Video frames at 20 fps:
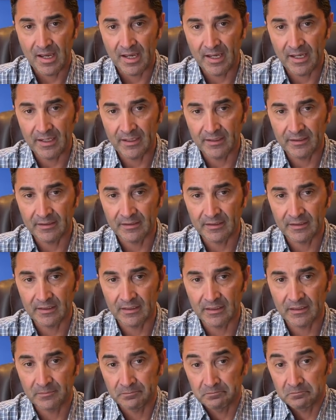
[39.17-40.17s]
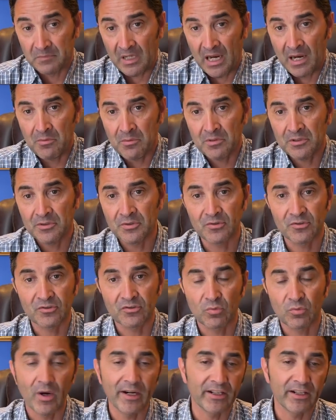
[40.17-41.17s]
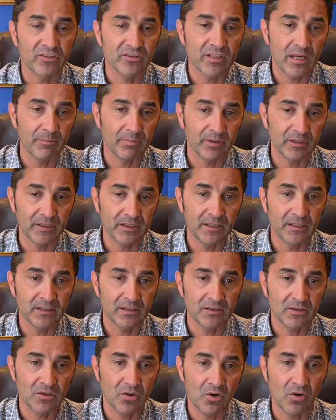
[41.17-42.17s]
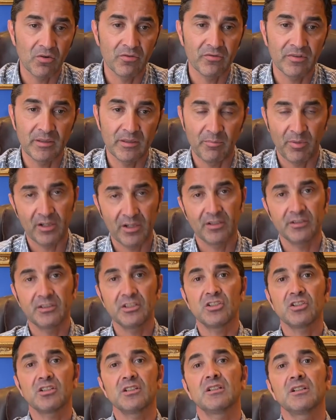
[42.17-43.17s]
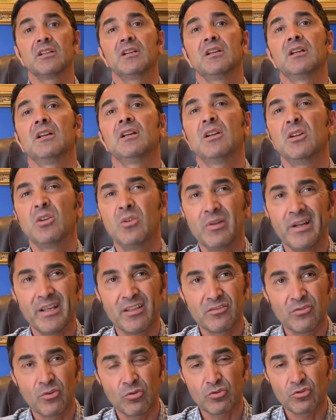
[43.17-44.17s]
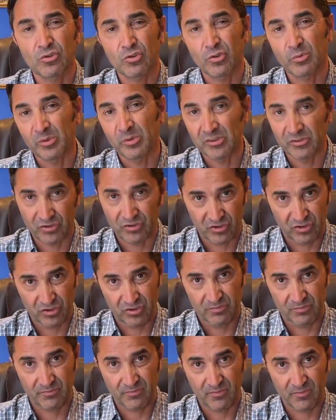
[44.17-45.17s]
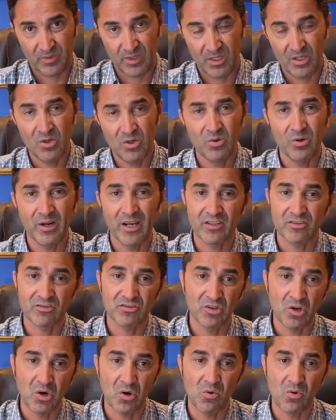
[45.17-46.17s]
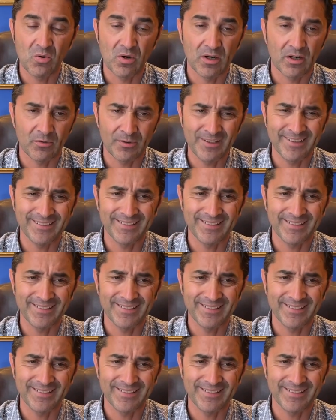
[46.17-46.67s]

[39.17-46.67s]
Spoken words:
And I will use one example here of a politician who has no scruples, who has no